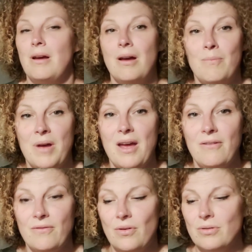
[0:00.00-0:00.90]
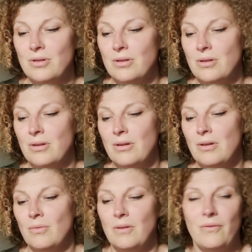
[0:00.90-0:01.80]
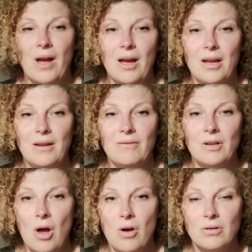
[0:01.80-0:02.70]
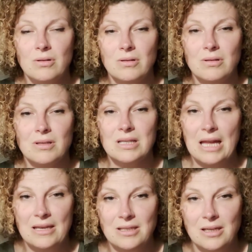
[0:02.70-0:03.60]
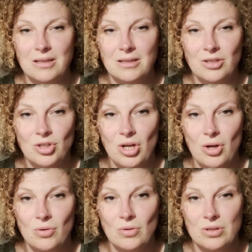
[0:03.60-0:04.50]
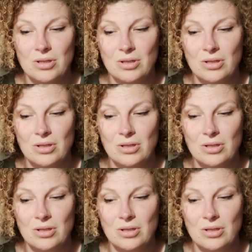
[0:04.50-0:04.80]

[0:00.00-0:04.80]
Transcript: A barefoot with five long, slender toes.